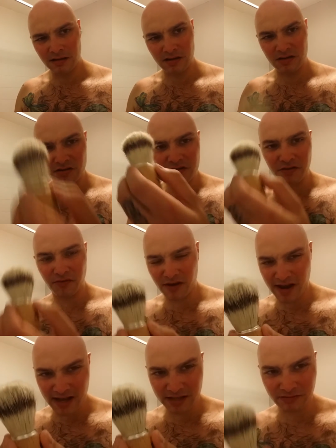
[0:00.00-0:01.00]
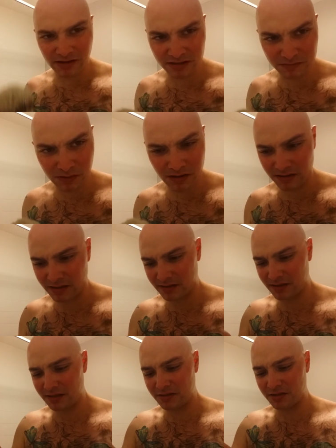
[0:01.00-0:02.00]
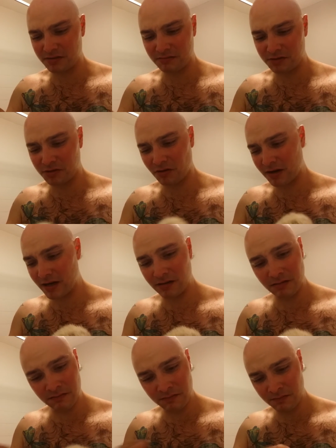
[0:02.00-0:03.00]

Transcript: Could use it for hair transplant. It's just shocking.